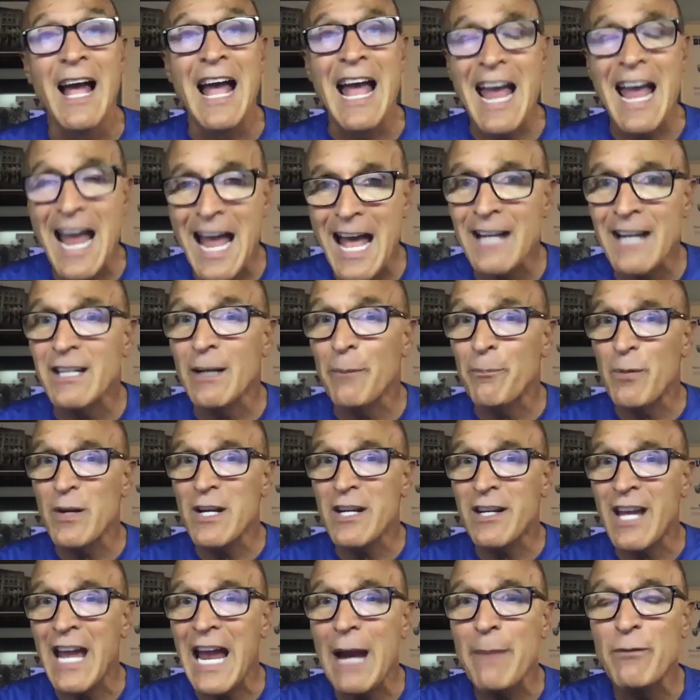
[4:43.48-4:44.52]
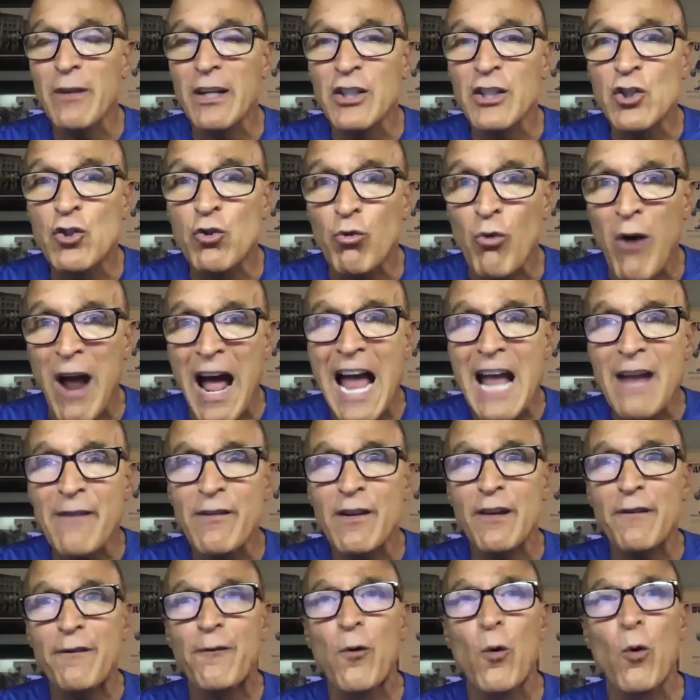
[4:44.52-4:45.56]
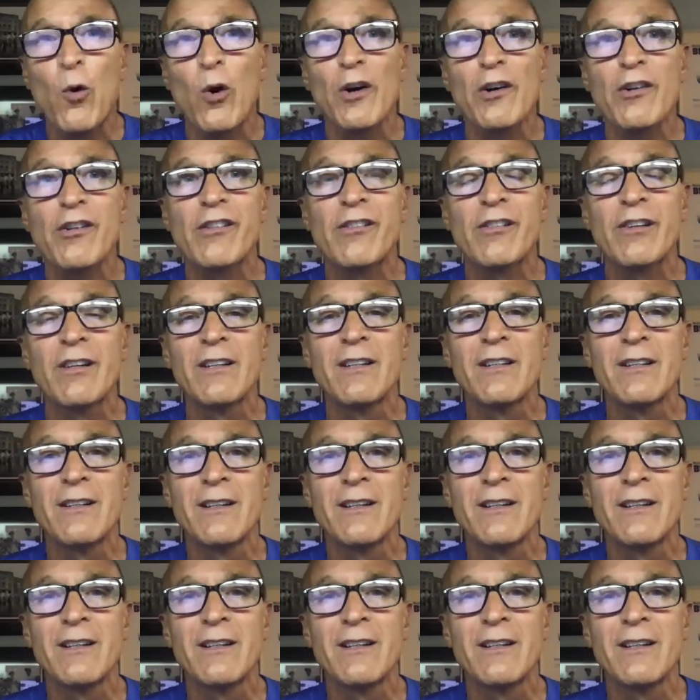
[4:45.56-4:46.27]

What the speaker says: and it became the driving force